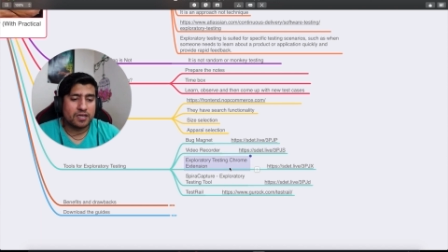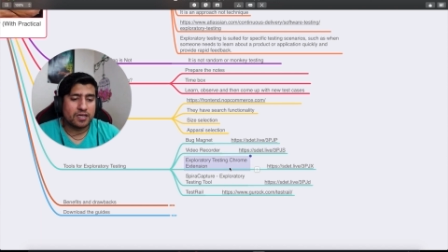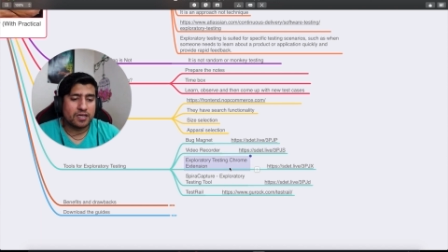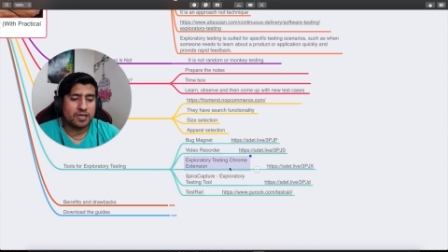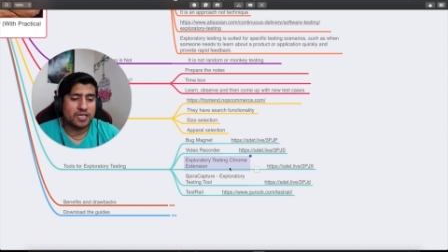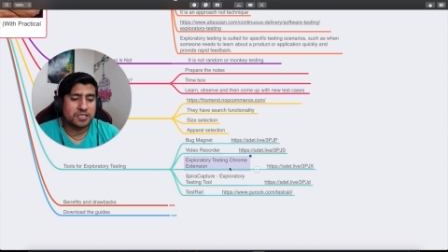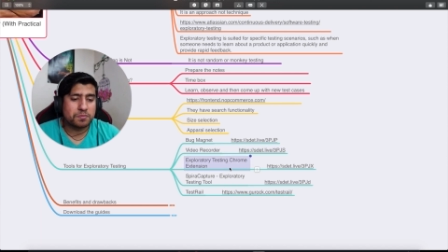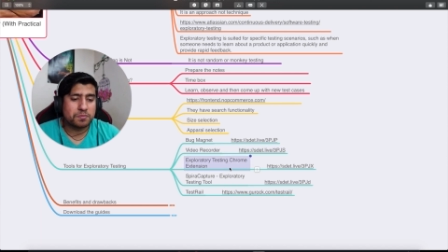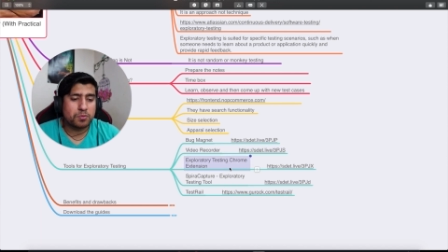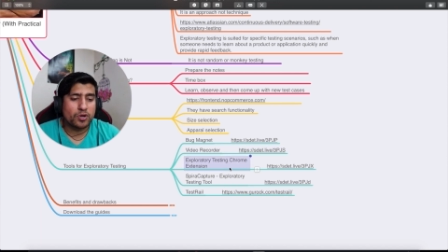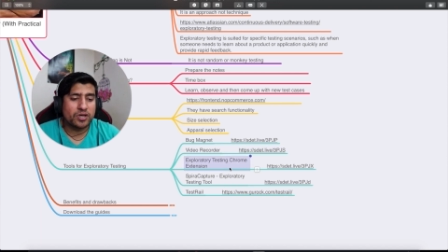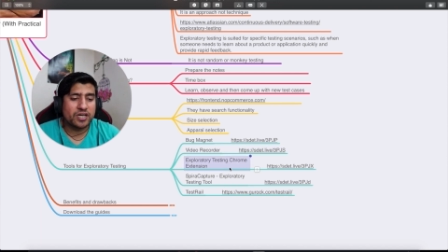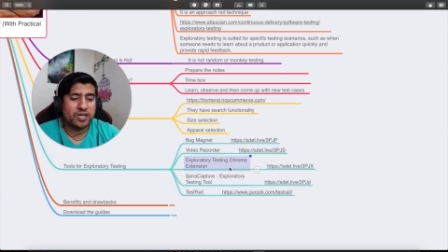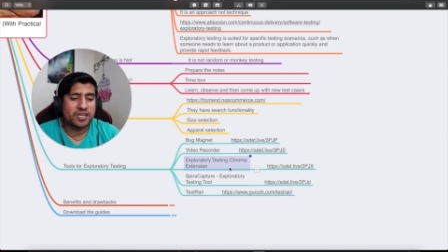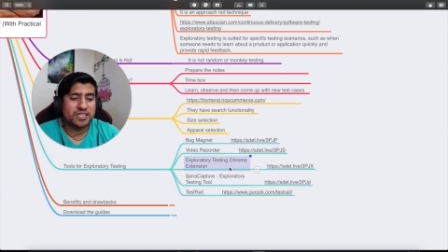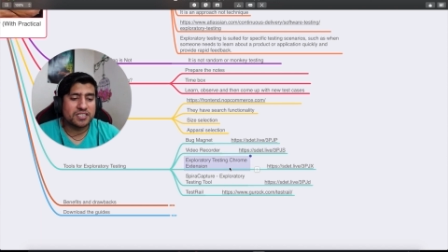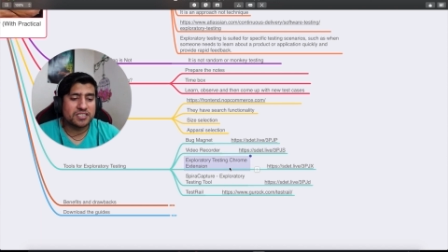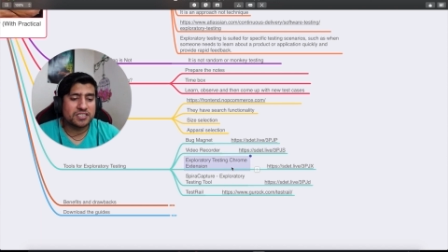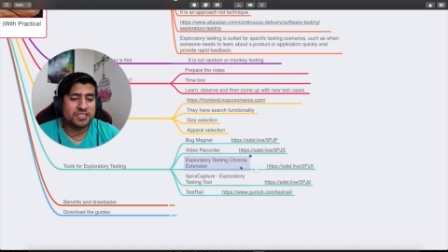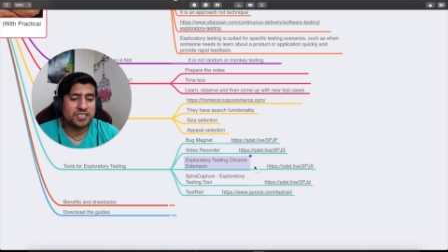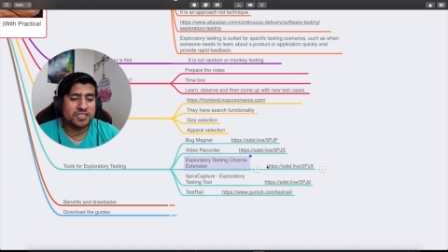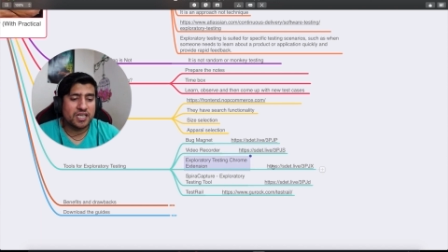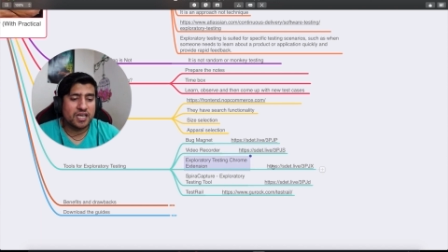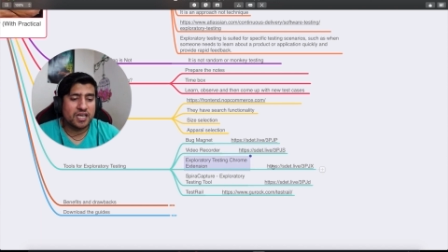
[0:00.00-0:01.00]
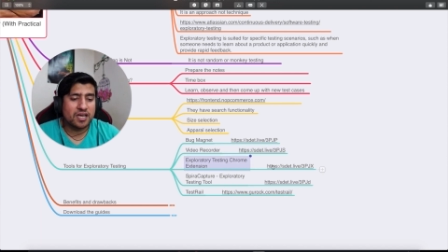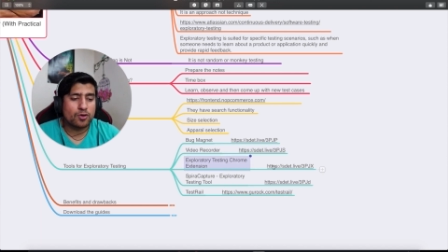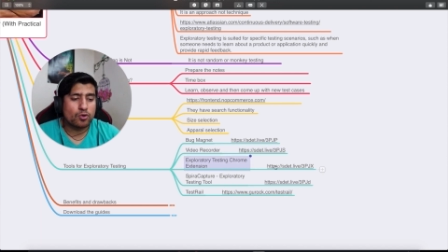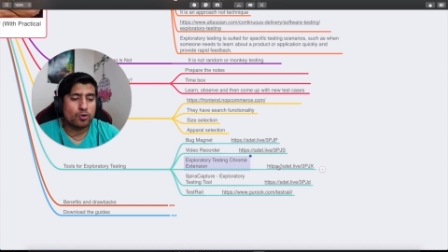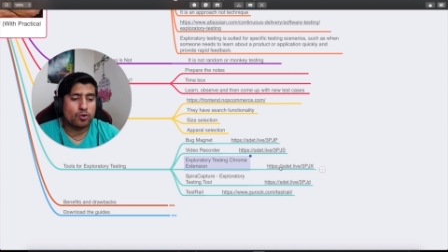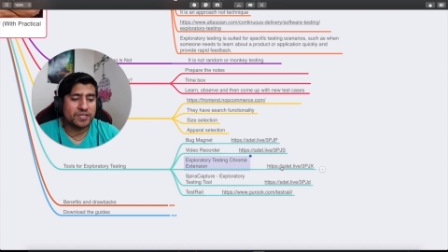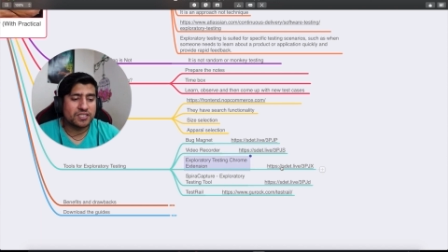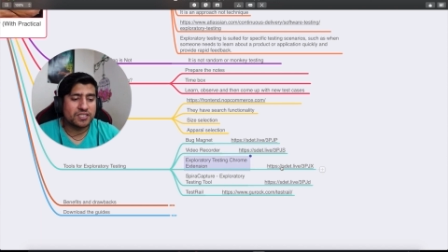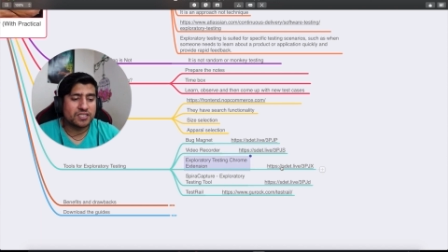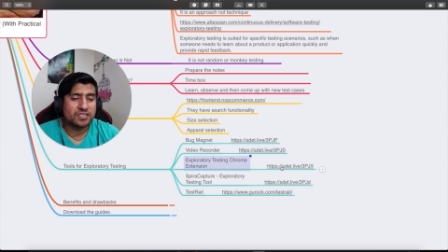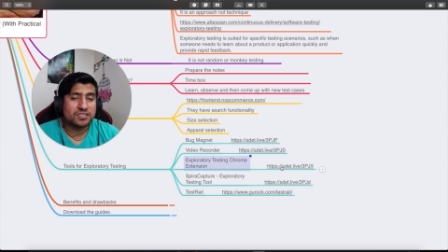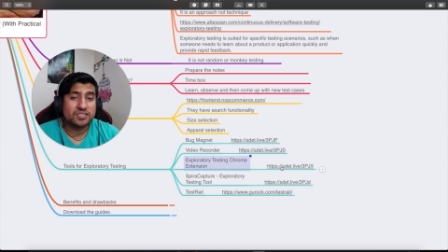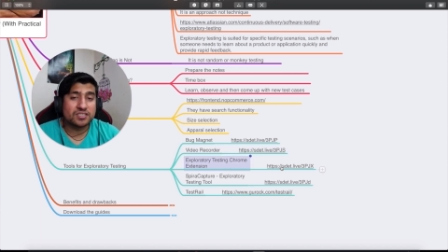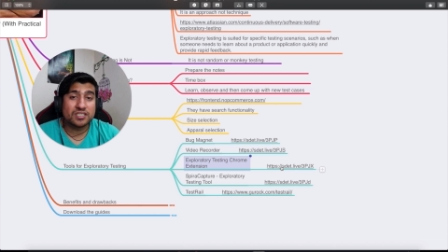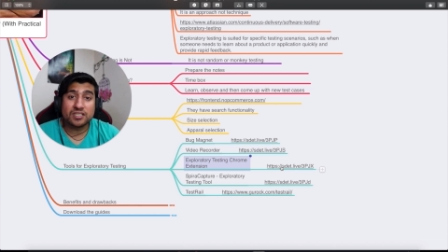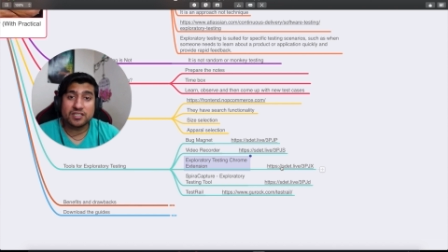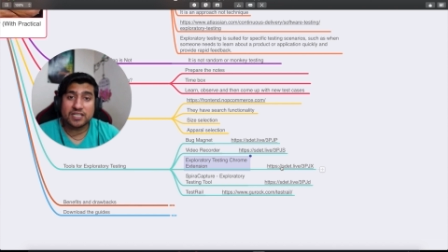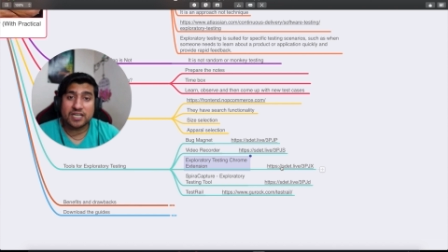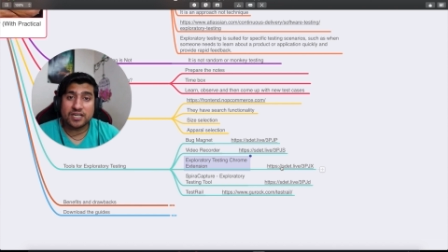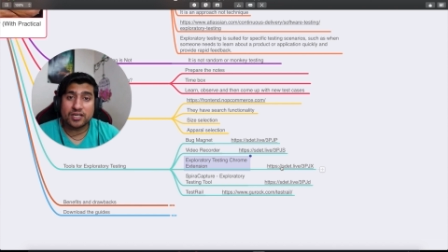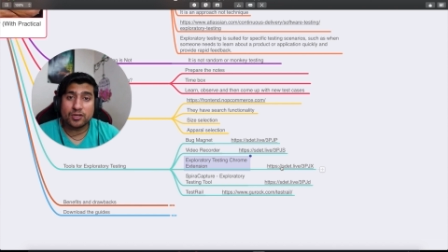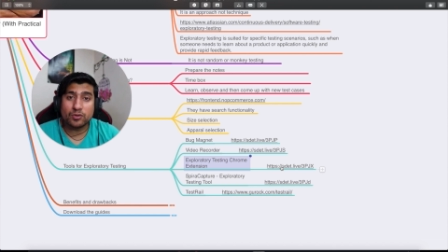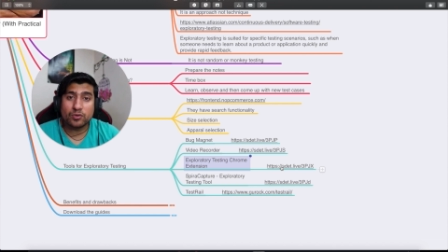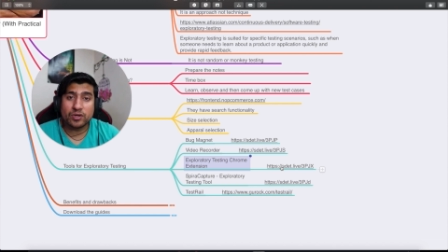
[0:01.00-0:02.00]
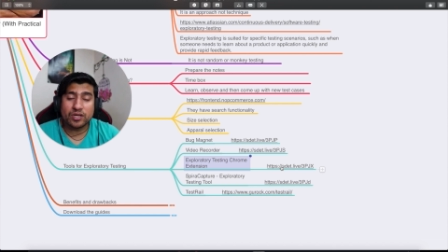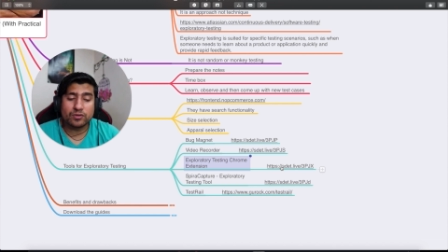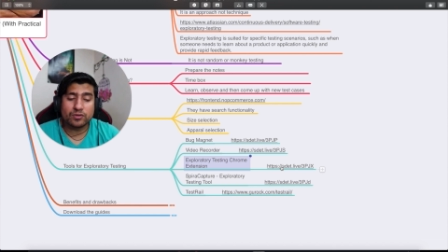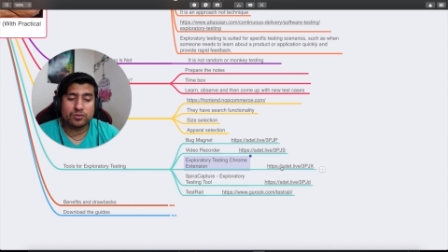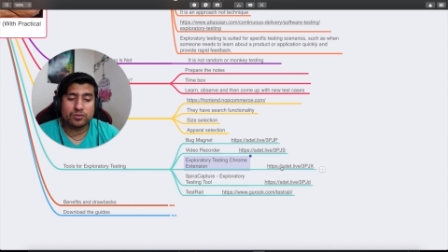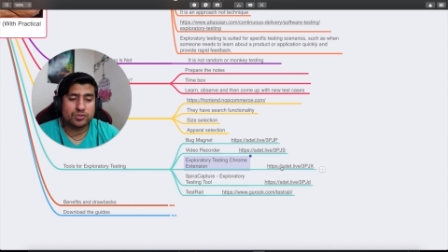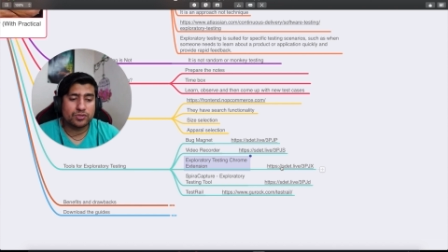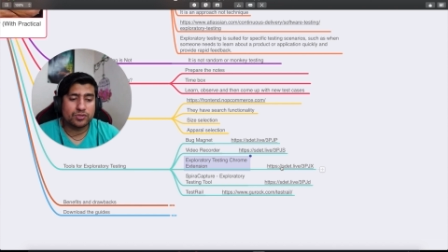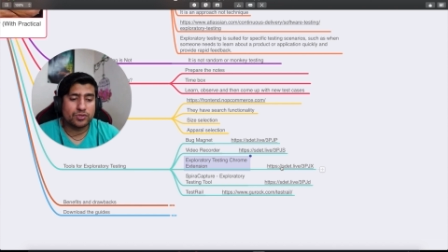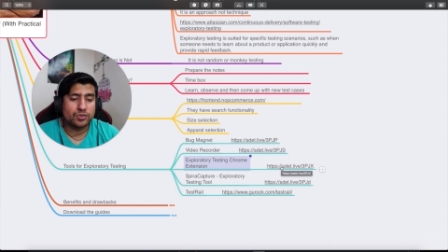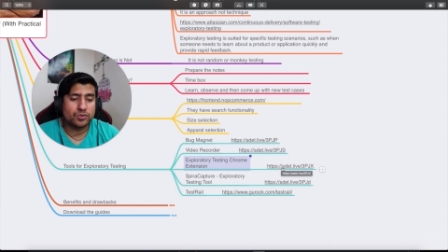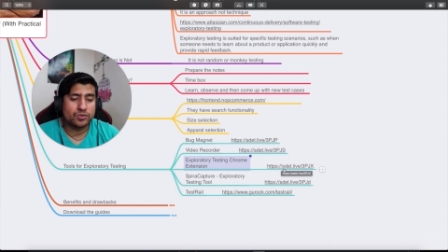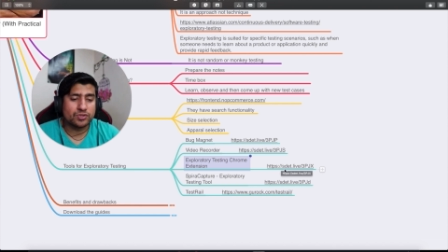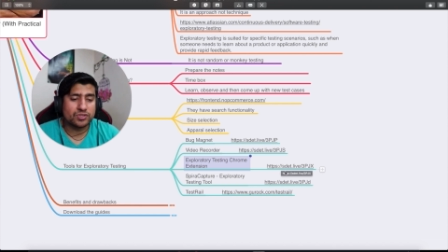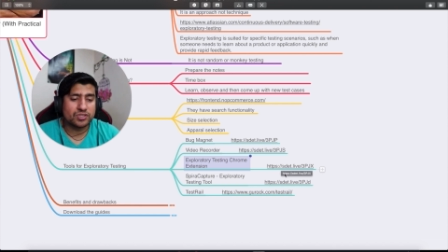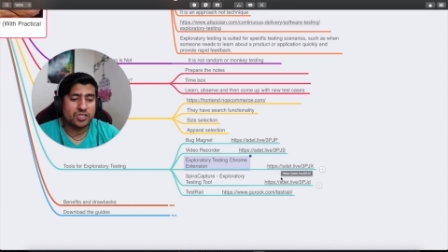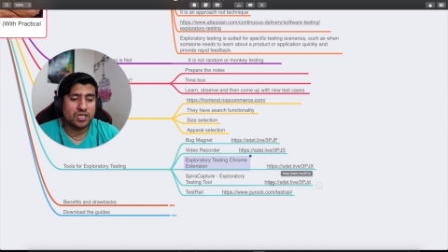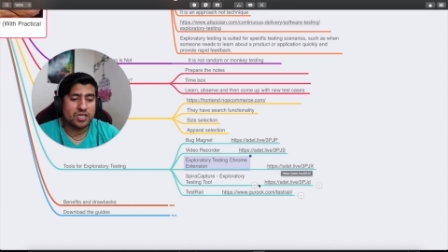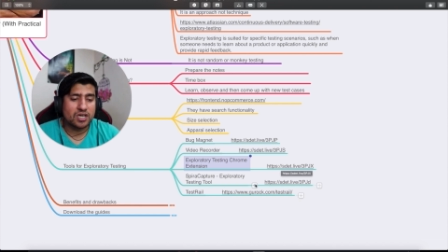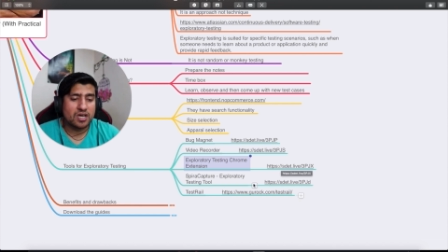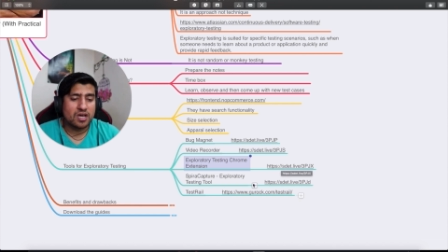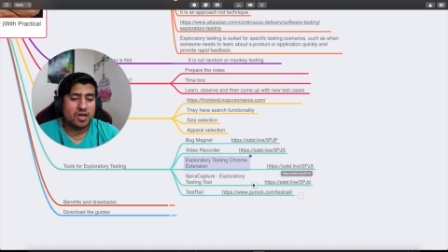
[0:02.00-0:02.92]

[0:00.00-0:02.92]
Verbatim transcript: Exploratory testing Chrome extension that you can also use,